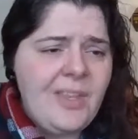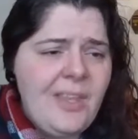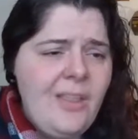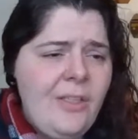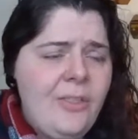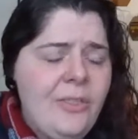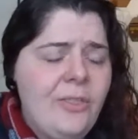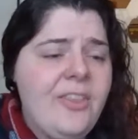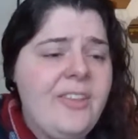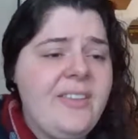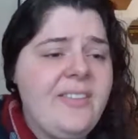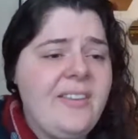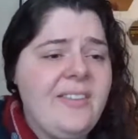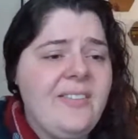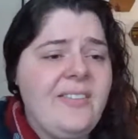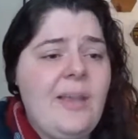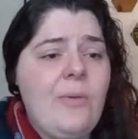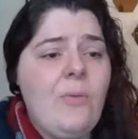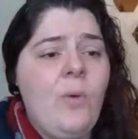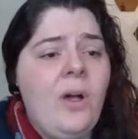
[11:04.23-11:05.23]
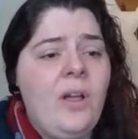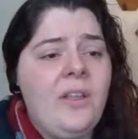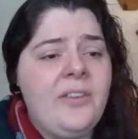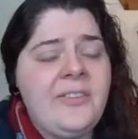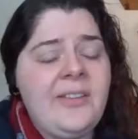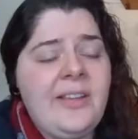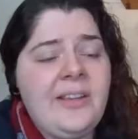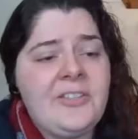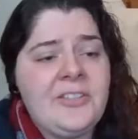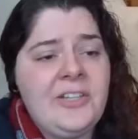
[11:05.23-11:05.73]
this is a wall
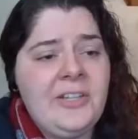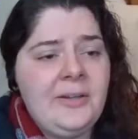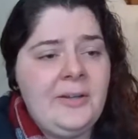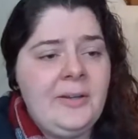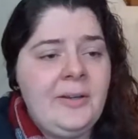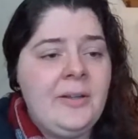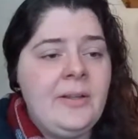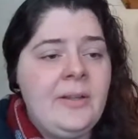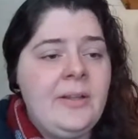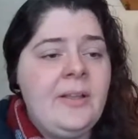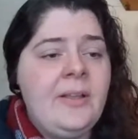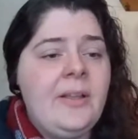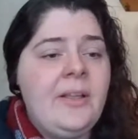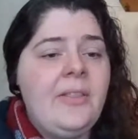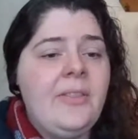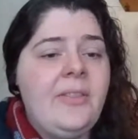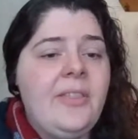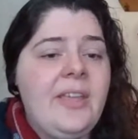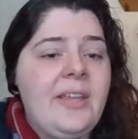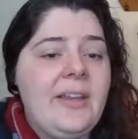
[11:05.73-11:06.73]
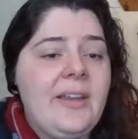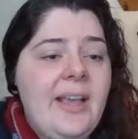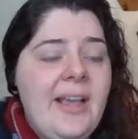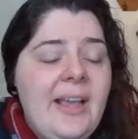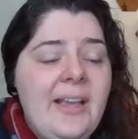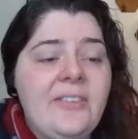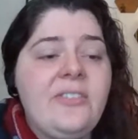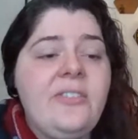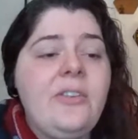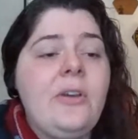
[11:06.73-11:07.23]
section that,
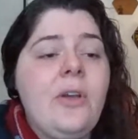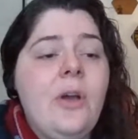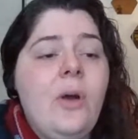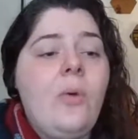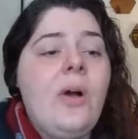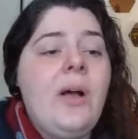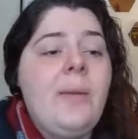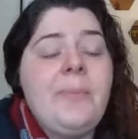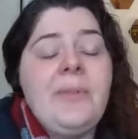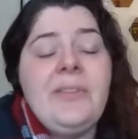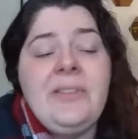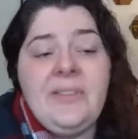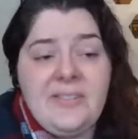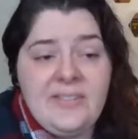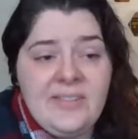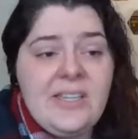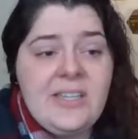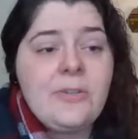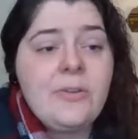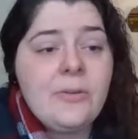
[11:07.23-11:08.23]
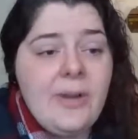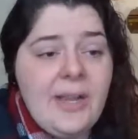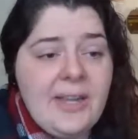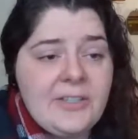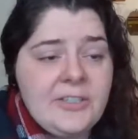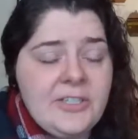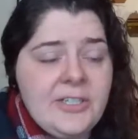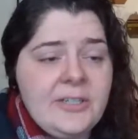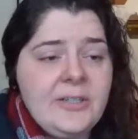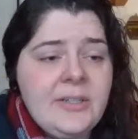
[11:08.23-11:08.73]
as you go up in the Z
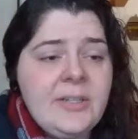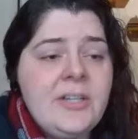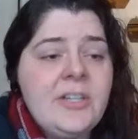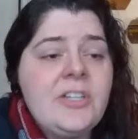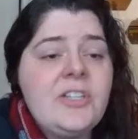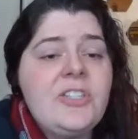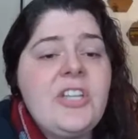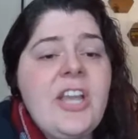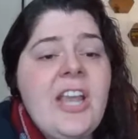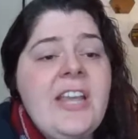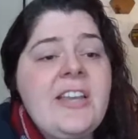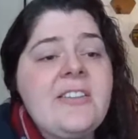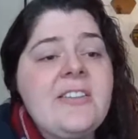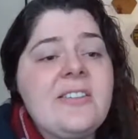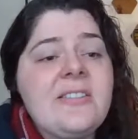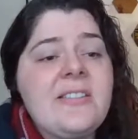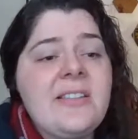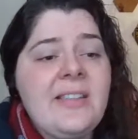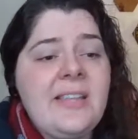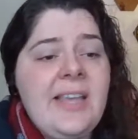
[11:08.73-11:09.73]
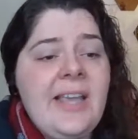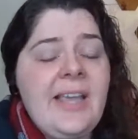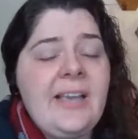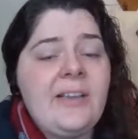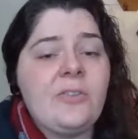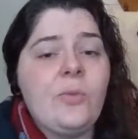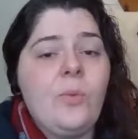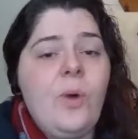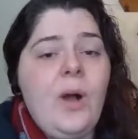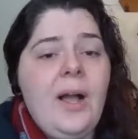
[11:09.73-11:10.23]
direction, changes in the
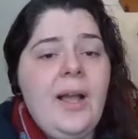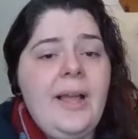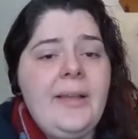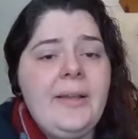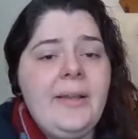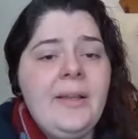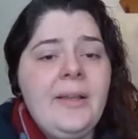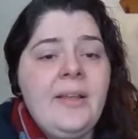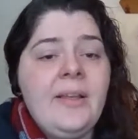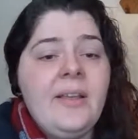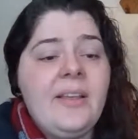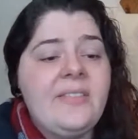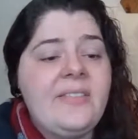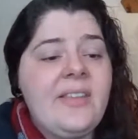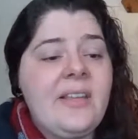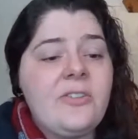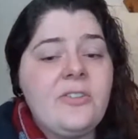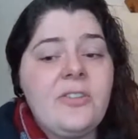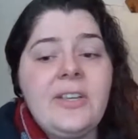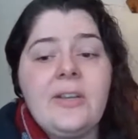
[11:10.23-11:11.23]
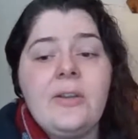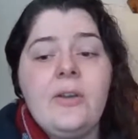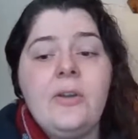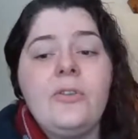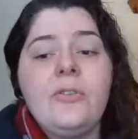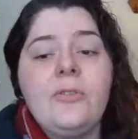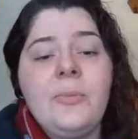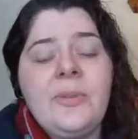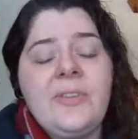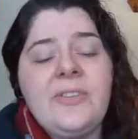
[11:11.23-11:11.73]
XY. Essentially, it
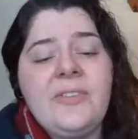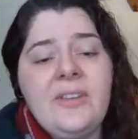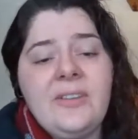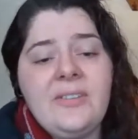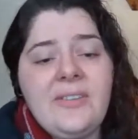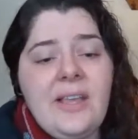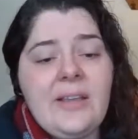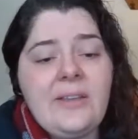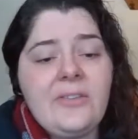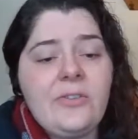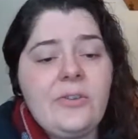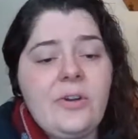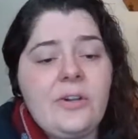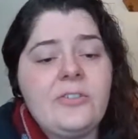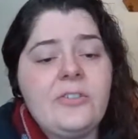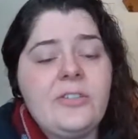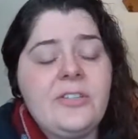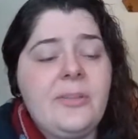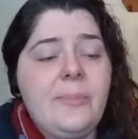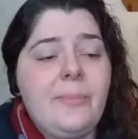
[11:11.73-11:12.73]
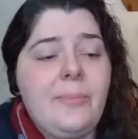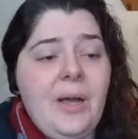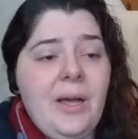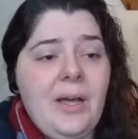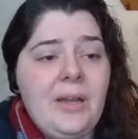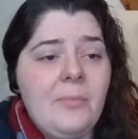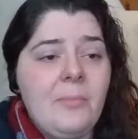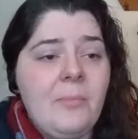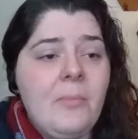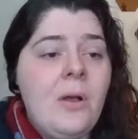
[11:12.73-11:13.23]
goes from a zigzag structure at the
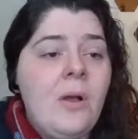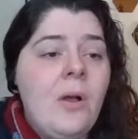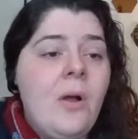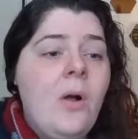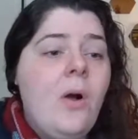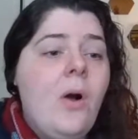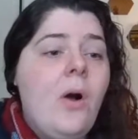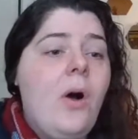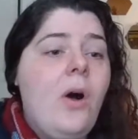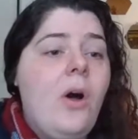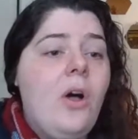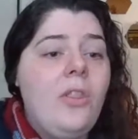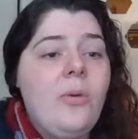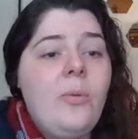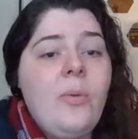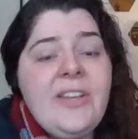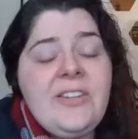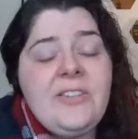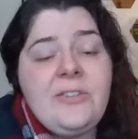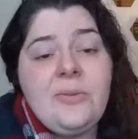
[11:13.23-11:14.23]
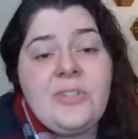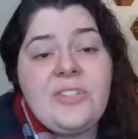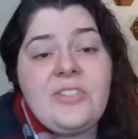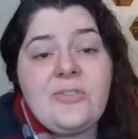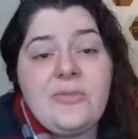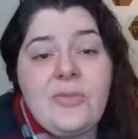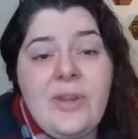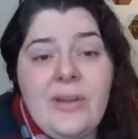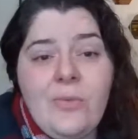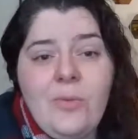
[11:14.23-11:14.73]
bottom all the way to a
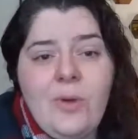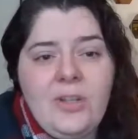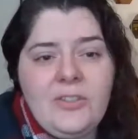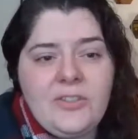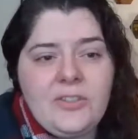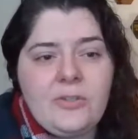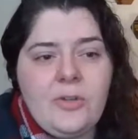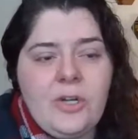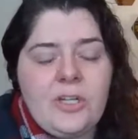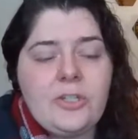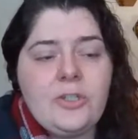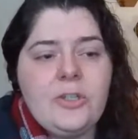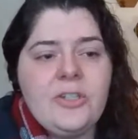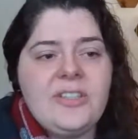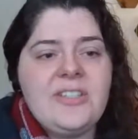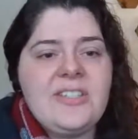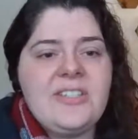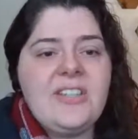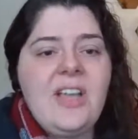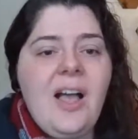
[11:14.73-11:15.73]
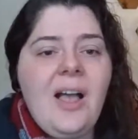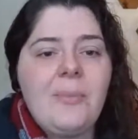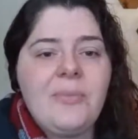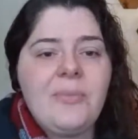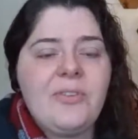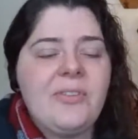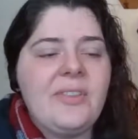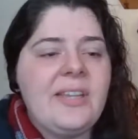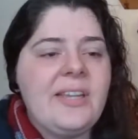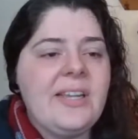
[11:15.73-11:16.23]
straight-walled structure at the top
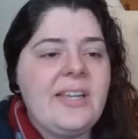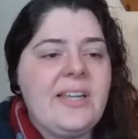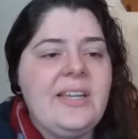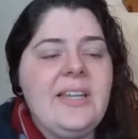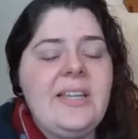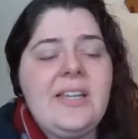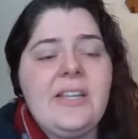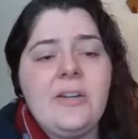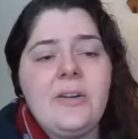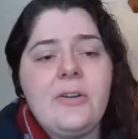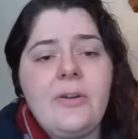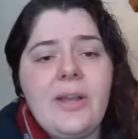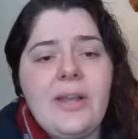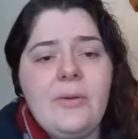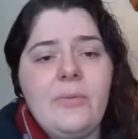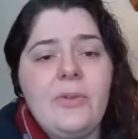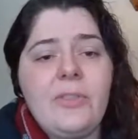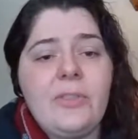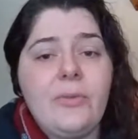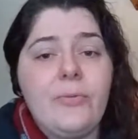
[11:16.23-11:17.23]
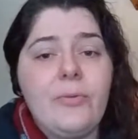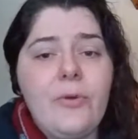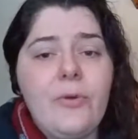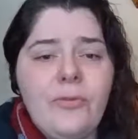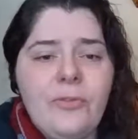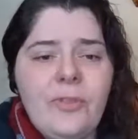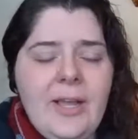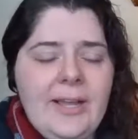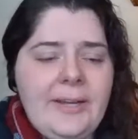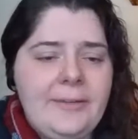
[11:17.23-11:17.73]
so that it can integrate with the
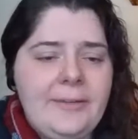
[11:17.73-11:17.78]
roof line.